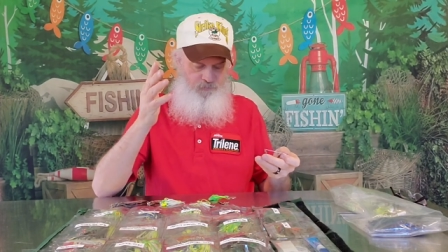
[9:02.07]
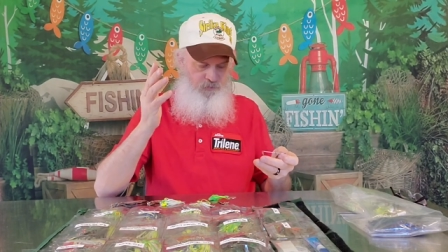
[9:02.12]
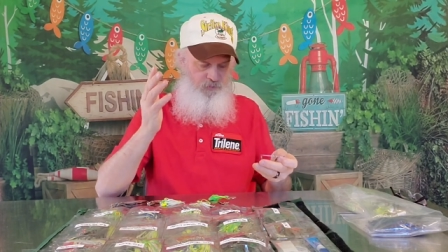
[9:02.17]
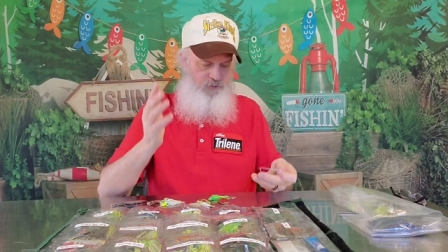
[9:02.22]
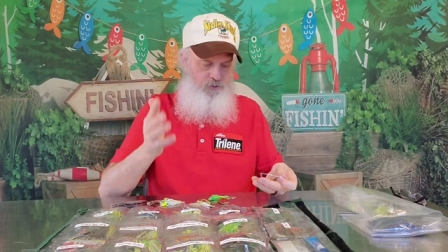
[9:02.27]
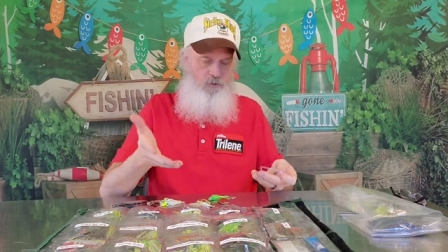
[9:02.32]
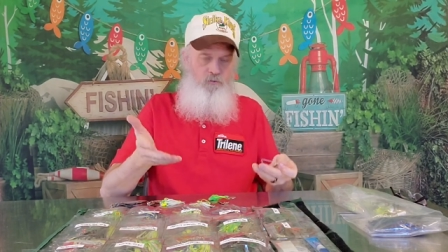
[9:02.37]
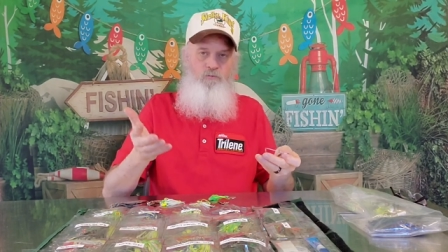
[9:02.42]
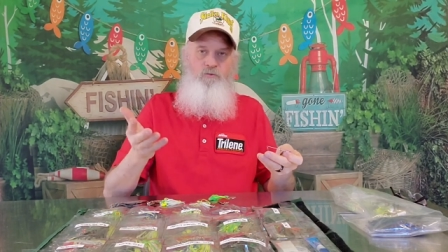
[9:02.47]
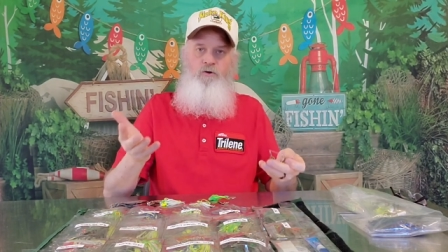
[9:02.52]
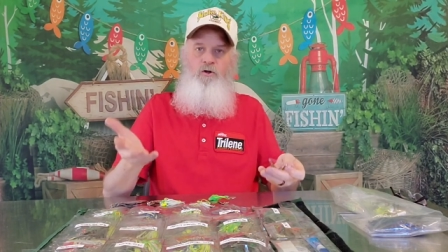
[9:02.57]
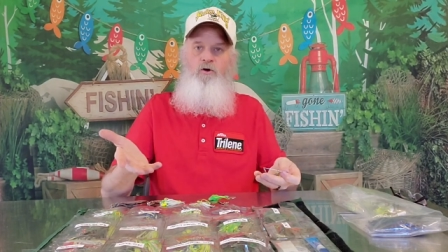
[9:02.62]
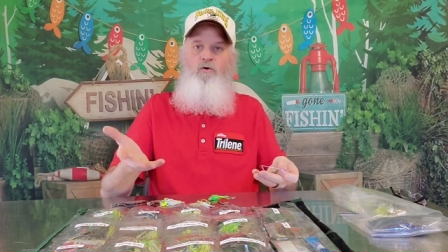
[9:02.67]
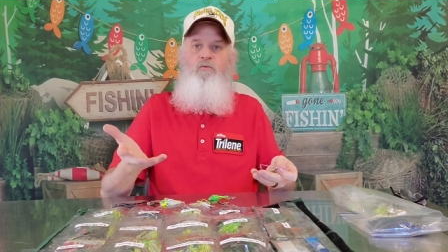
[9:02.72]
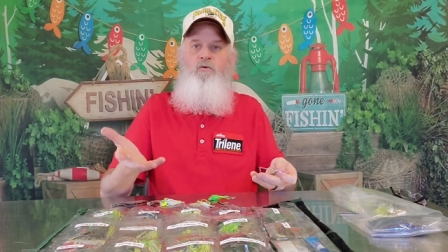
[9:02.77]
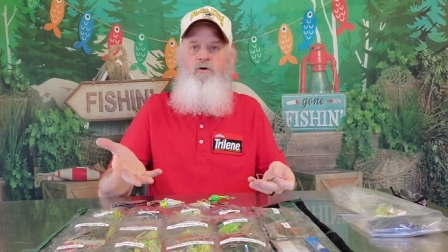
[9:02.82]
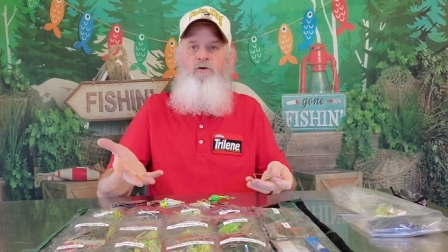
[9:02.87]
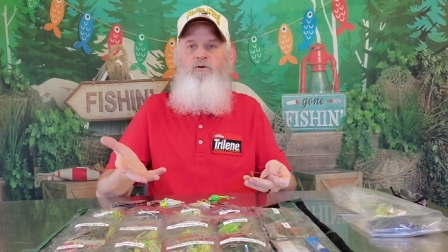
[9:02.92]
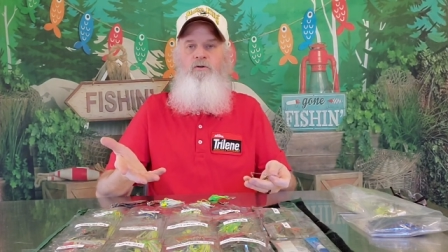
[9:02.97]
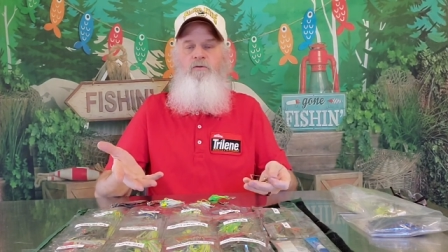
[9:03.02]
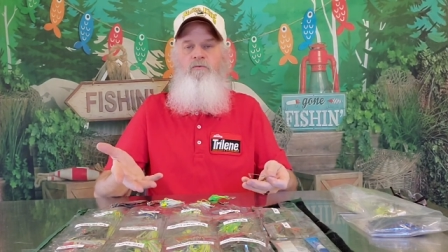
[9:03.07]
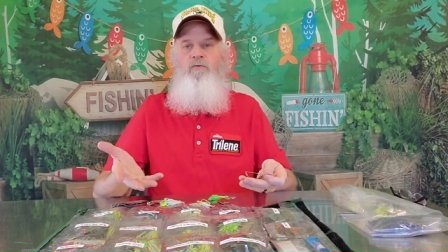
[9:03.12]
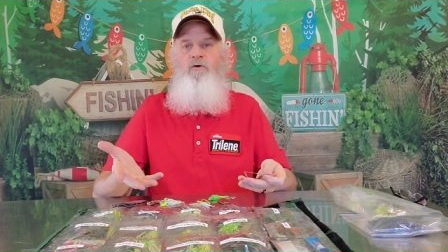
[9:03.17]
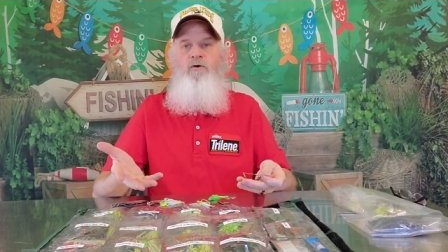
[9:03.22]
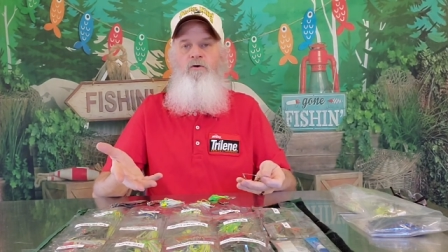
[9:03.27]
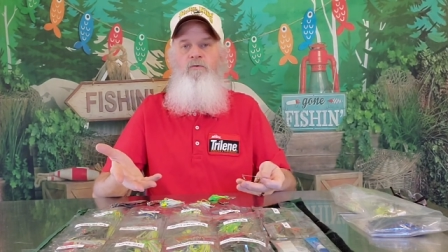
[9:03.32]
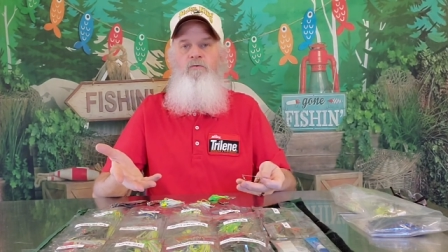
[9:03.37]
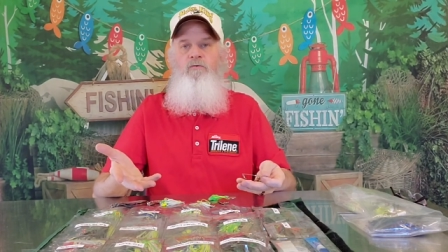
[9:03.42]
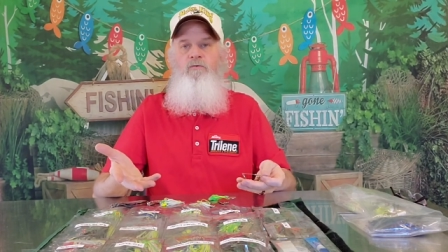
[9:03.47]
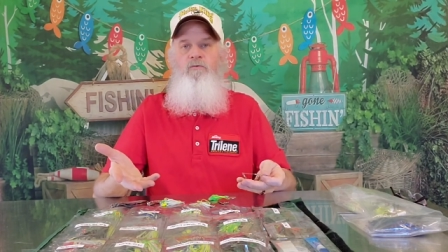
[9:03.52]
you don't know what to
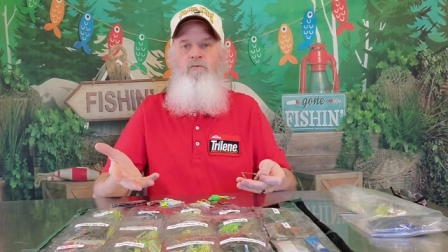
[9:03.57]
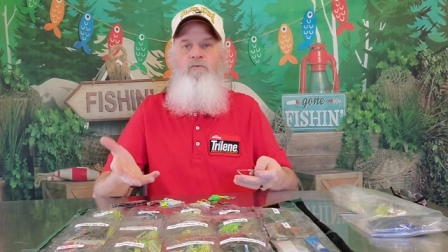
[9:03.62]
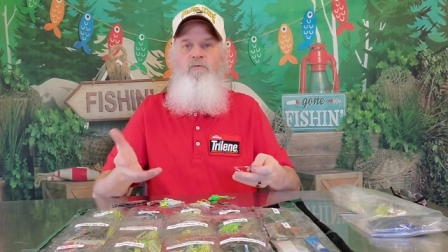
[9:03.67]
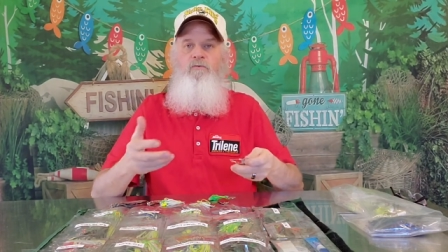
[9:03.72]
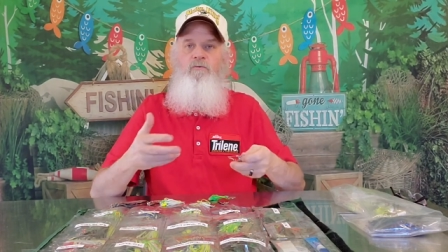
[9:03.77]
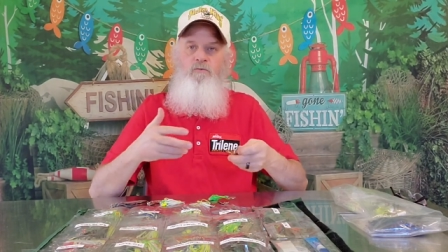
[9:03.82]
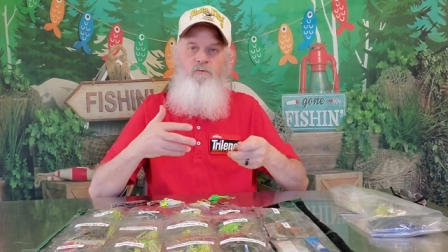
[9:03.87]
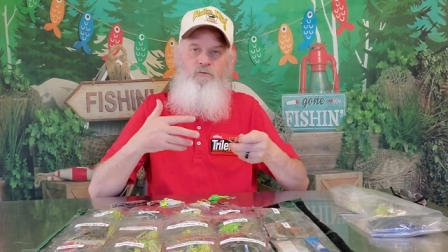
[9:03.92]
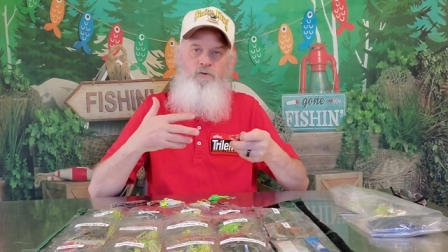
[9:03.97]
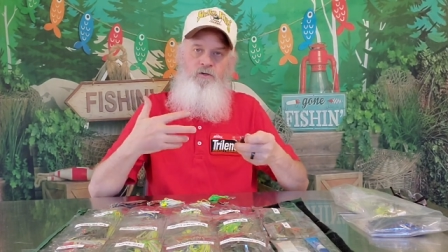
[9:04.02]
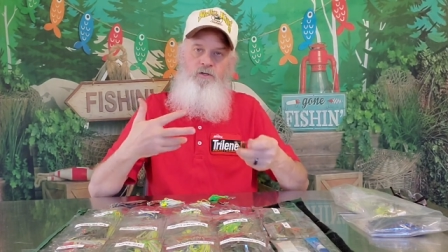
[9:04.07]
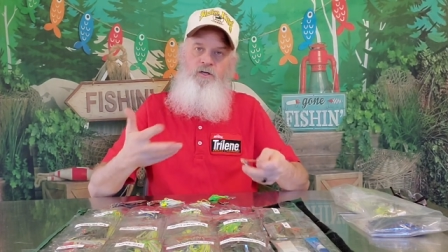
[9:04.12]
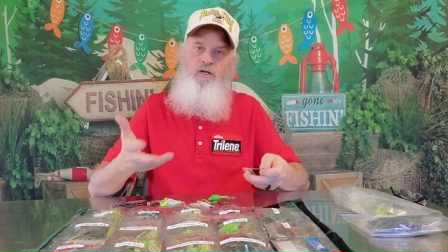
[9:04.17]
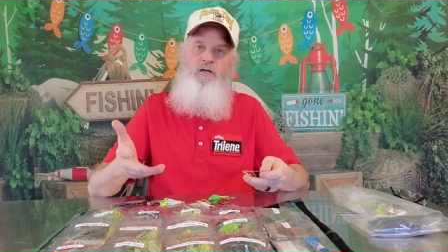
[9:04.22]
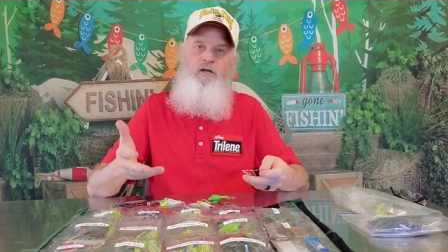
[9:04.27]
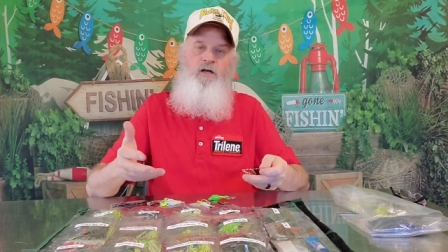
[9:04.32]
throw when you get